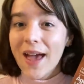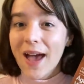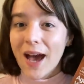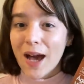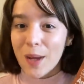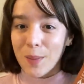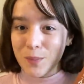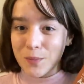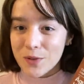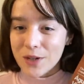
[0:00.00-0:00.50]

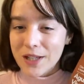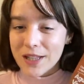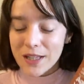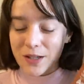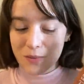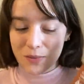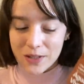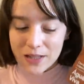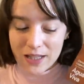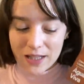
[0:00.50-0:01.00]
I'm really,
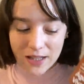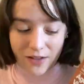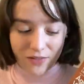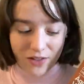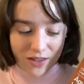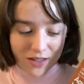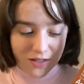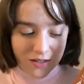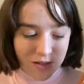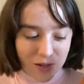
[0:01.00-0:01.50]
really
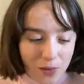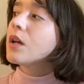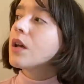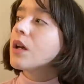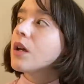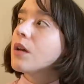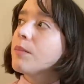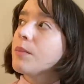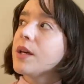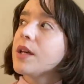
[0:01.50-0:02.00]
loving this though.
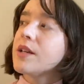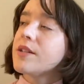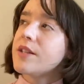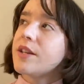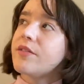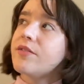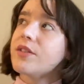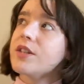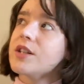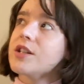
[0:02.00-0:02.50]
Because
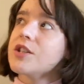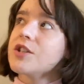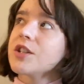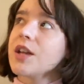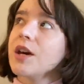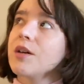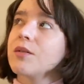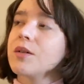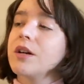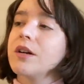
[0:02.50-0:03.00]
I finished
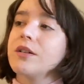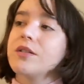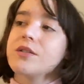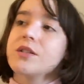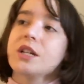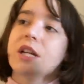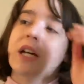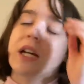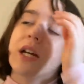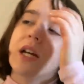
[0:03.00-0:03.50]
Count
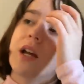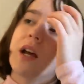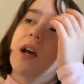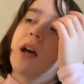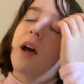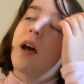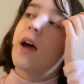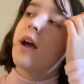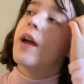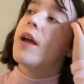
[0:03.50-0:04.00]
Karlstein,
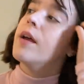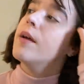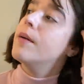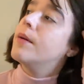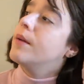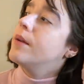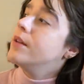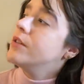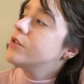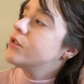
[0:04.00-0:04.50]

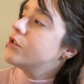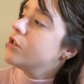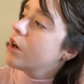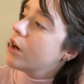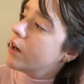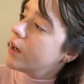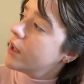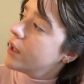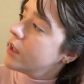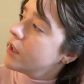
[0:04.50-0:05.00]
I
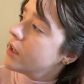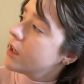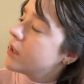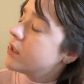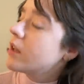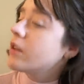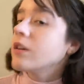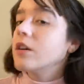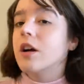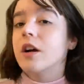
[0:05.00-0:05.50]
started
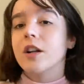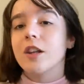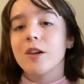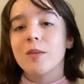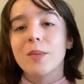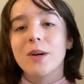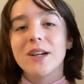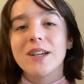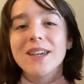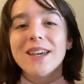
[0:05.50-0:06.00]
another
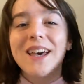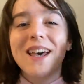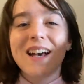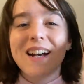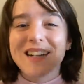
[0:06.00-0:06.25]
audiobook.